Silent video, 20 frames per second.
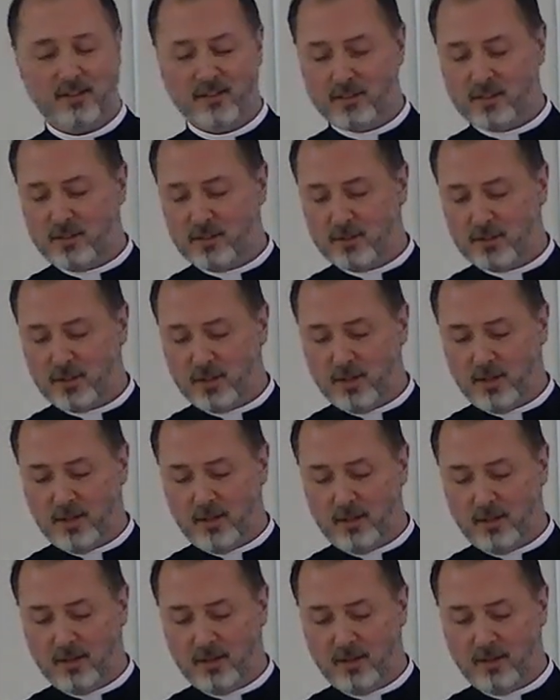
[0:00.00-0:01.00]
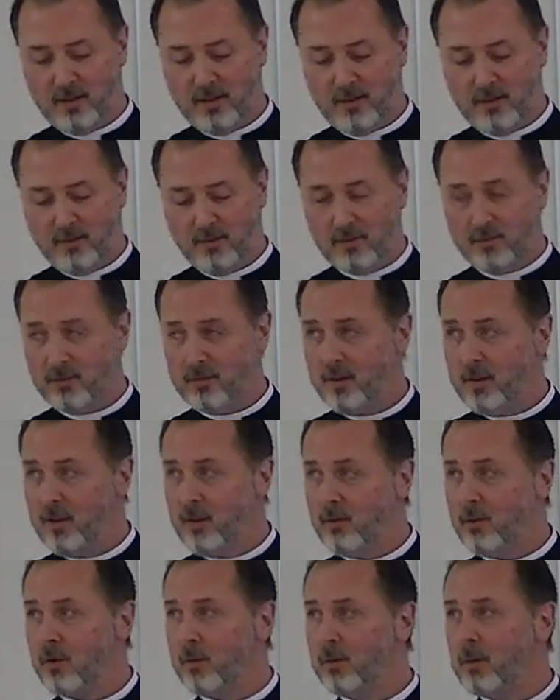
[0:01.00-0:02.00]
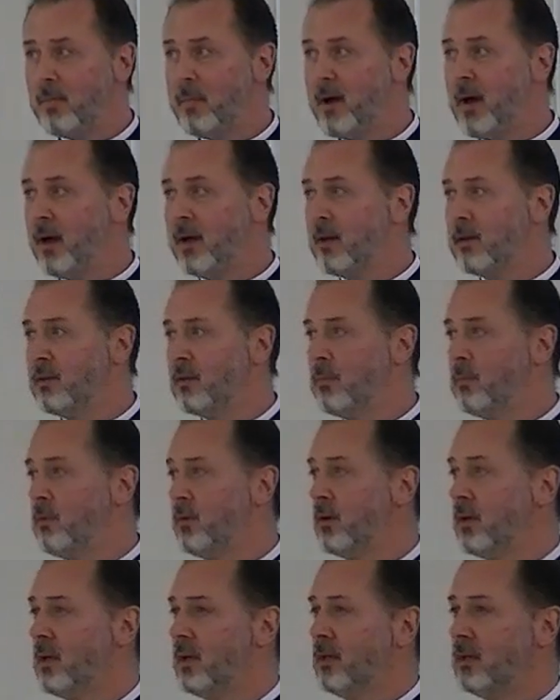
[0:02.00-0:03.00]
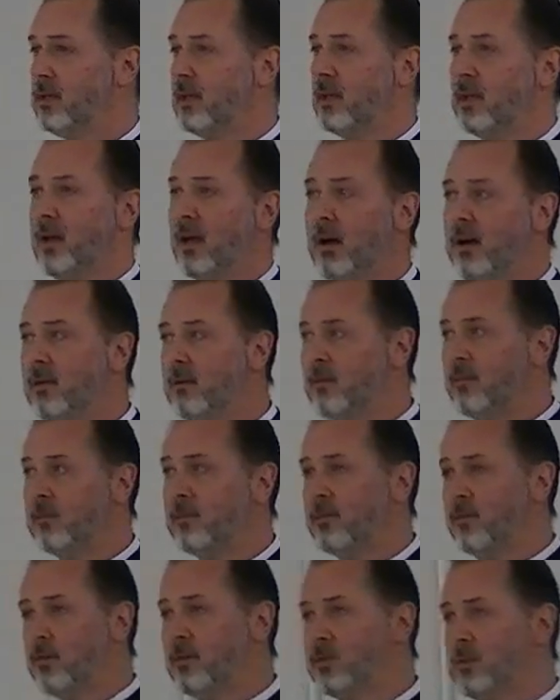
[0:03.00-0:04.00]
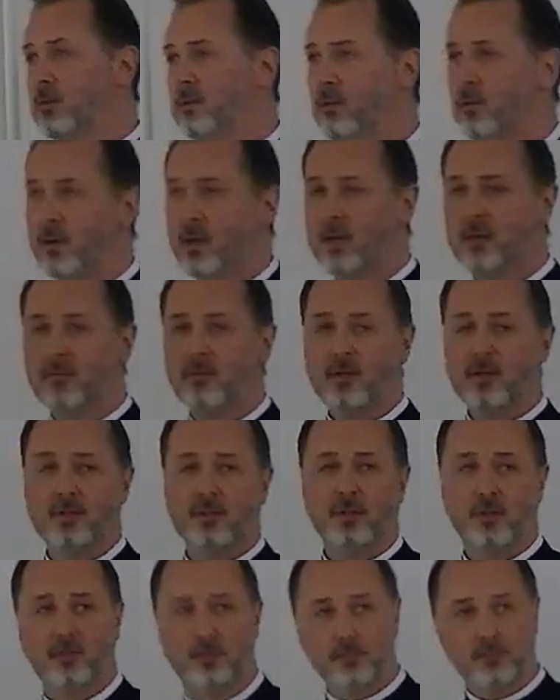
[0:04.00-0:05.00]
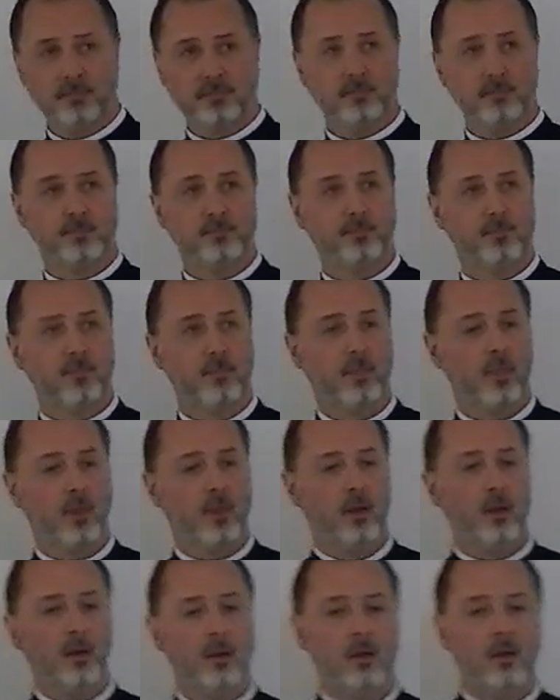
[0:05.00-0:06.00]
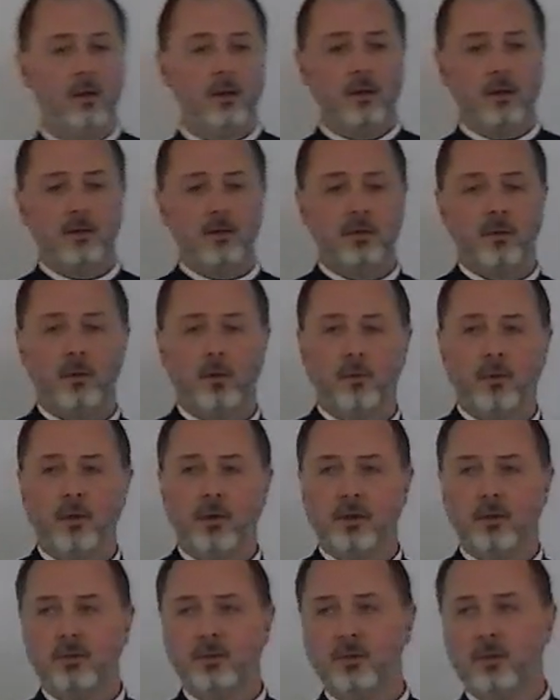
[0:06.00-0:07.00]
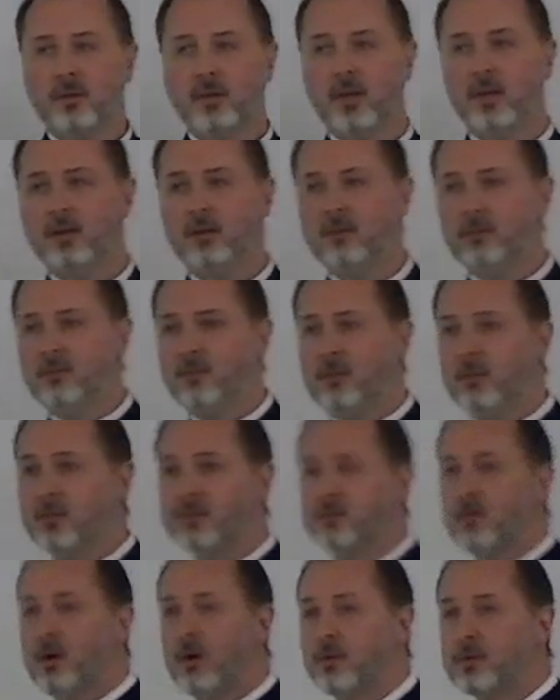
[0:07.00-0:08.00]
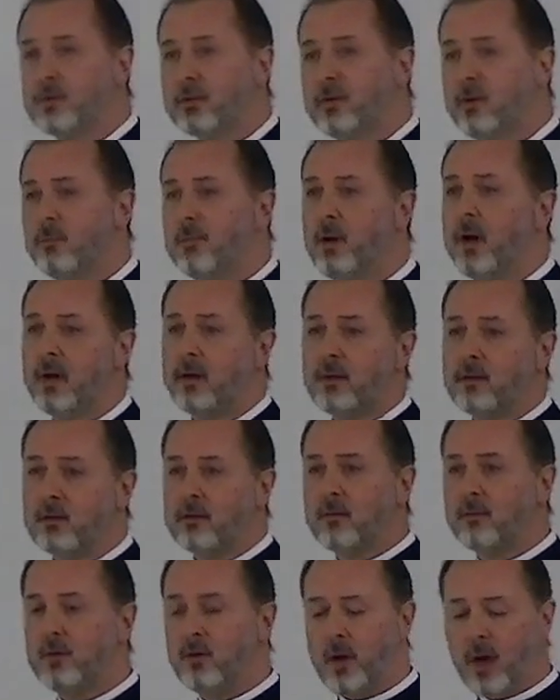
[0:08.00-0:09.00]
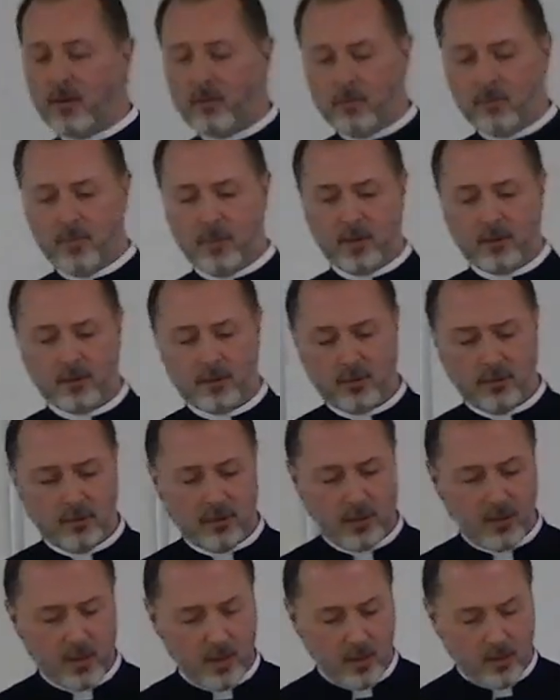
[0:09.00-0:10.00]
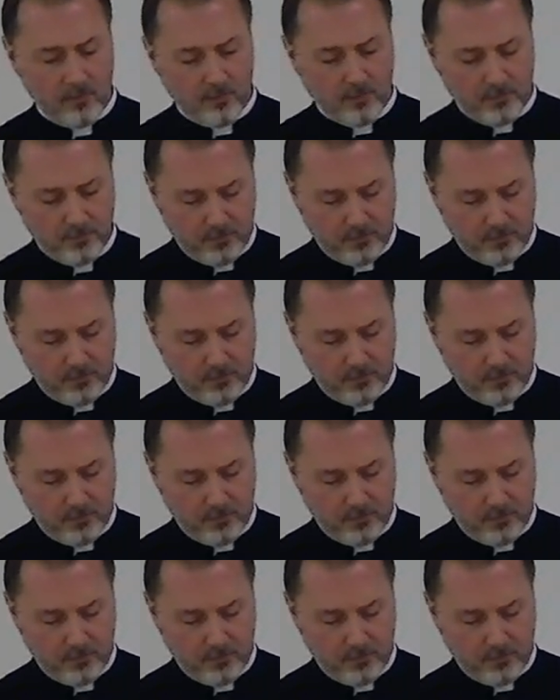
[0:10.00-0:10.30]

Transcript: This is good. We'll be back in the book in the uh, first the week of Easter. So what we're going to do then, first of all, as a reminder, if you haven't been to the, um,